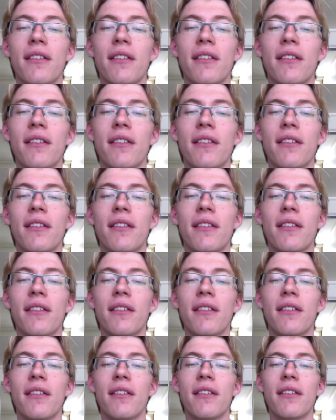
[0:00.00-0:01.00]

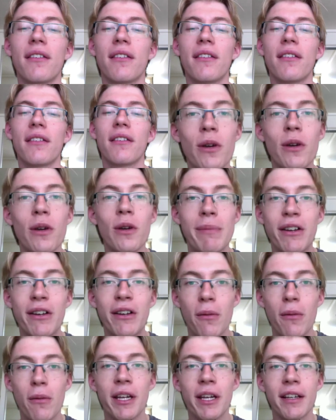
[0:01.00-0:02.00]
Toy
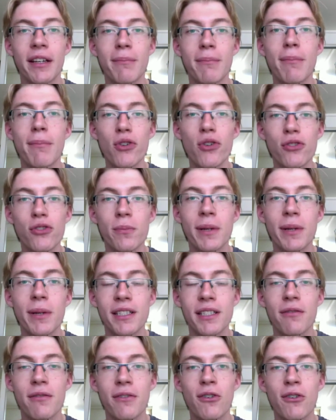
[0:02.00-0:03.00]
Story's always been comedy. Most